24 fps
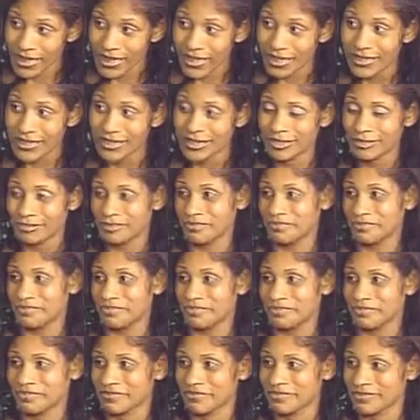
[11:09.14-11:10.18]
Well,
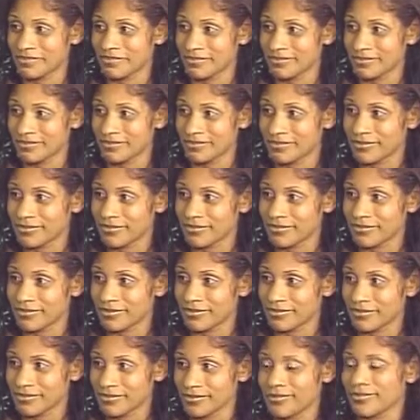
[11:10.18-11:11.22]
it's
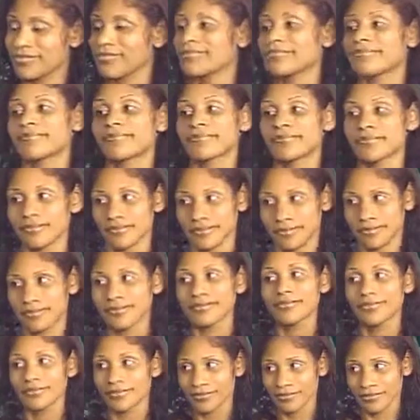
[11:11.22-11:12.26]
been a
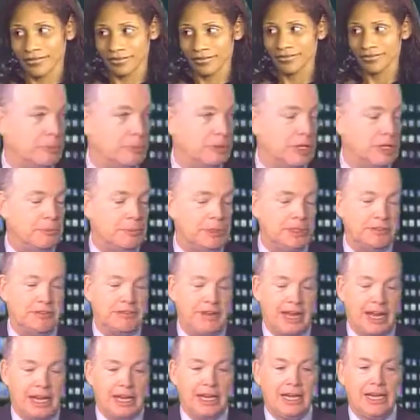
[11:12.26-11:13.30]
tough ride for the
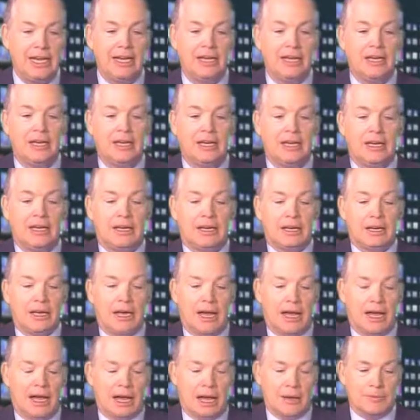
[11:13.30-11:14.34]
people of Haiti.
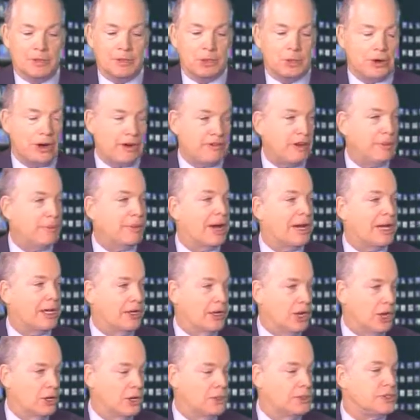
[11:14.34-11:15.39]
I'm sure
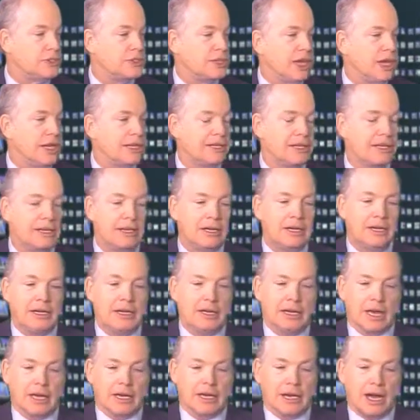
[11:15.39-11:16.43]
everybody knows that
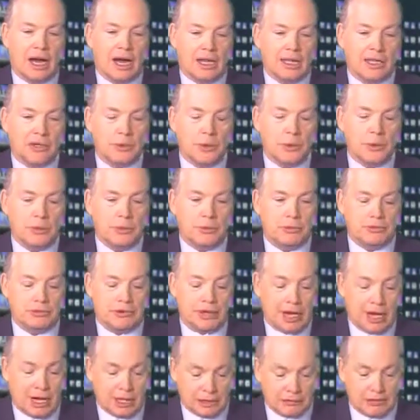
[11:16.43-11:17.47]

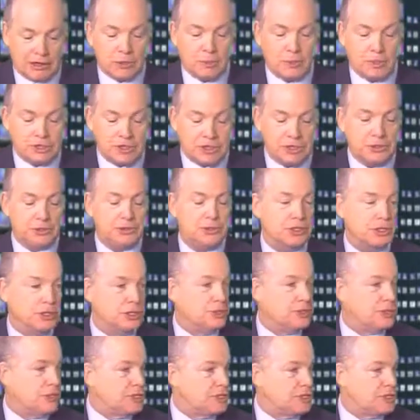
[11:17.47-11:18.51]
cholera was
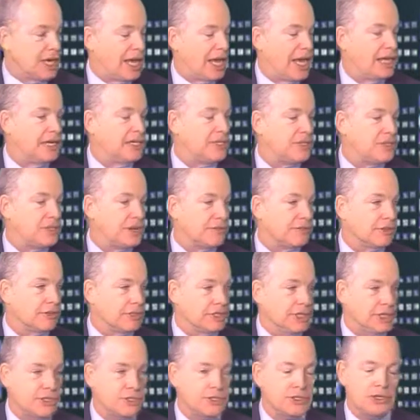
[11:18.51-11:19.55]
introduced into Haiti
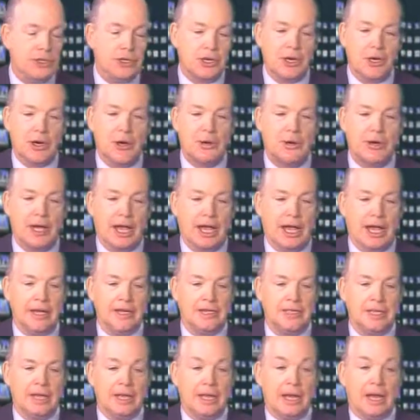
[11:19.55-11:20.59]
several years ago,
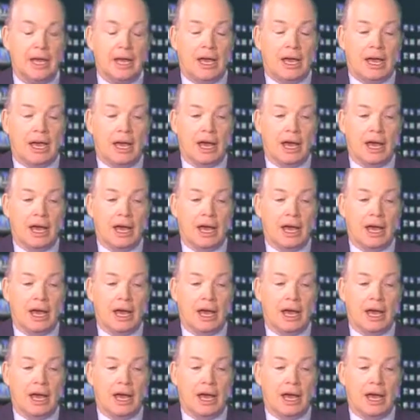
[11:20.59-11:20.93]
and